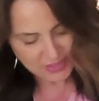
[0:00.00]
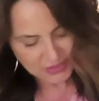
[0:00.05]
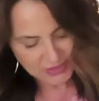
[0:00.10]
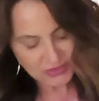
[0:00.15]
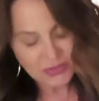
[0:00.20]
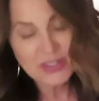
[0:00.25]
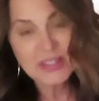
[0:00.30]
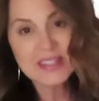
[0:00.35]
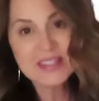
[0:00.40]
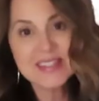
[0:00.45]

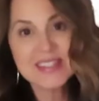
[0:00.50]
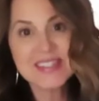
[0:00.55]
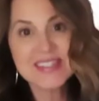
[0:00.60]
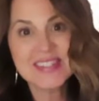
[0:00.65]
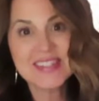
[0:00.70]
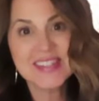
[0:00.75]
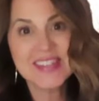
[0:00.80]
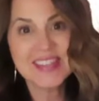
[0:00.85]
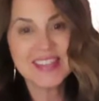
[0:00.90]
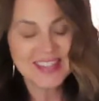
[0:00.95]
You can
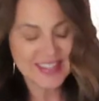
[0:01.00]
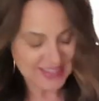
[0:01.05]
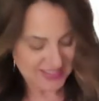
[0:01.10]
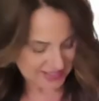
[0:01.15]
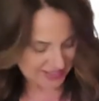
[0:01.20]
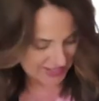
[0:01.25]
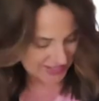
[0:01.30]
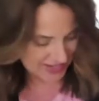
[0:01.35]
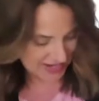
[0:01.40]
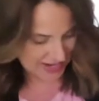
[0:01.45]

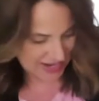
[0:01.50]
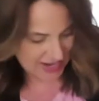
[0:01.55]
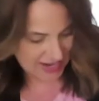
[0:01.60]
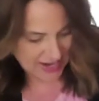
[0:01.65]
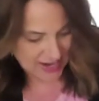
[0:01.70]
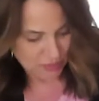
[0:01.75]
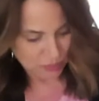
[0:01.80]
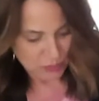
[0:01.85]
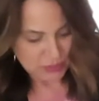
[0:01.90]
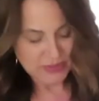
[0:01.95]
see
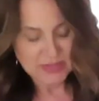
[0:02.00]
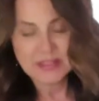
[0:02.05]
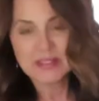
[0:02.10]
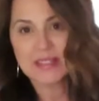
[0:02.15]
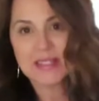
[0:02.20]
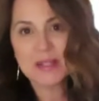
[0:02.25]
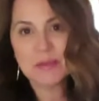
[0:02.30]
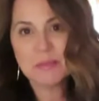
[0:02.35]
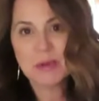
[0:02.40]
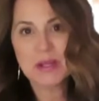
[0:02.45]
uh, with a
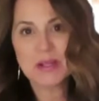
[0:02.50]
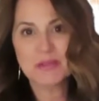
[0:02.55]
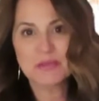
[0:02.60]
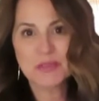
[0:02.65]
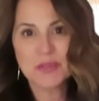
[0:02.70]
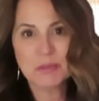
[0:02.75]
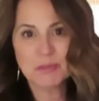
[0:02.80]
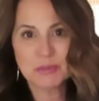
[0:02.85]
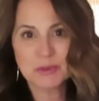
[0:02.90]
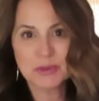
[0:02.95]
little bit of
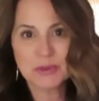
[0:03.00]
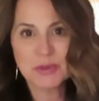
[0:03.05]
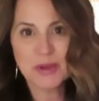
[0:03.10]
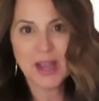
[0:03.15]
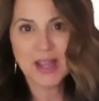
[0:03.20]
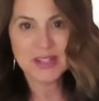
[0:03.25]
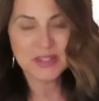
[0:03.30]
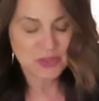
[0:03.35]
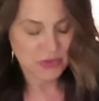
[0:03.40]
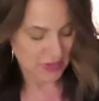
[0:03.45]
the blue
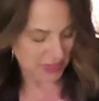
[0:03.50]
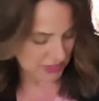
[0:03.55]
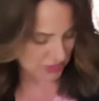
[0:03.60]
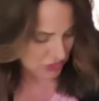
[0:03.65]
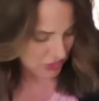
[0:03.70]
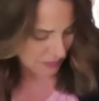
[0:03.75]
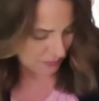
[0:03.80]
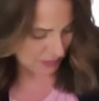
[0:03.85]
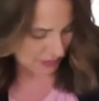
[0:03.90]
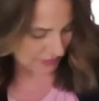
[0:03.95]

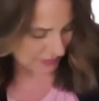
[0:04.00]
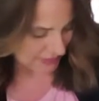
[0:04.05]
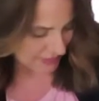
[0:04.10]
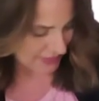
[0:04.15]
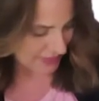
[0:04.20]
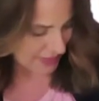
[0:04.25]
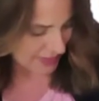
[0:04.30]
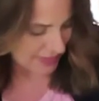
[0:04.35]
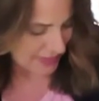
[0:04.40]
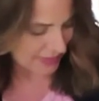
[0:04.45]
hydrangea
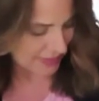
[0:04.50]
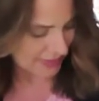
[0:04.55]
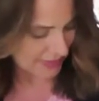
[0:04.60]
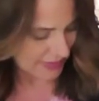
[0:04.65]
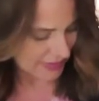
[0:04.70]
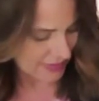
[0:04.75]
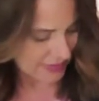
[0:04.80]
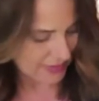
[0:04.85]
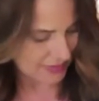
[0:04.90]
mixed in.